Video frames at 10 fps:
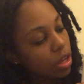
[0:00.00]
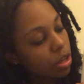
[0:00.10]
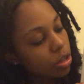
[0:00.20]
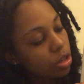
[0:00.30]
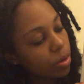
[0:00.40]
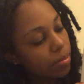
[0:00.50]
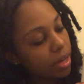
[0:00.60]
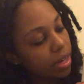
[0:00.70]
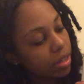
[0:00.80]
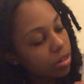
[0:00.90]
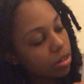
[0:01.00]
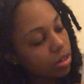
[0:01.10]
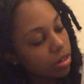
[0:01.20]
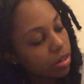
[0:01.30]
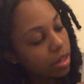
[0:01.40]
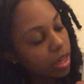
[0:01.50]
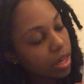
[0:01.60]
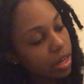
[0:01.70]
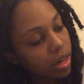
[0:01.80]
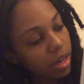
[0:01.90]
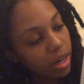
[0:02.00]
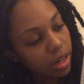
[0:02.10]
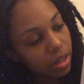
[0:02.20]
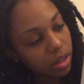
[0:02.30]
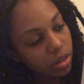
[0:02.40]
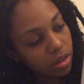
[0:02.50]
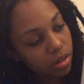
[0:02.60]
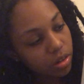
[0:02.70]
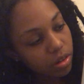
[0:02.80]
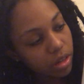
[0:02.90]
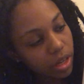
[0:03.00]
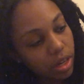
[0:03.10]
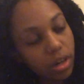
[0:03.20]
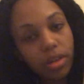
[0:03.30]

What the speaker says: So we made a little circle here and a little circle here.